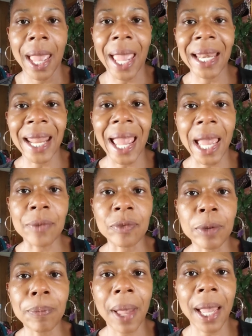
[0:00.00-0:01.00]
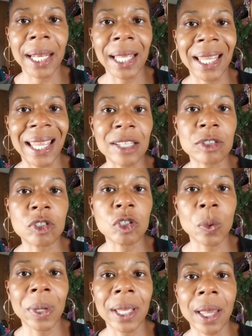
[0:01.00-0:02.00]
And everybody is
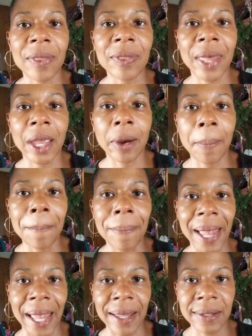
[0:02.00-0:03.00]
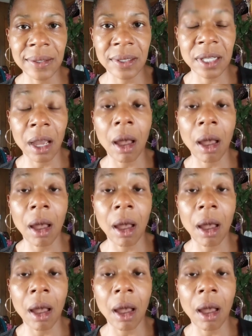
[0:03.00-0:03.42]
doing their best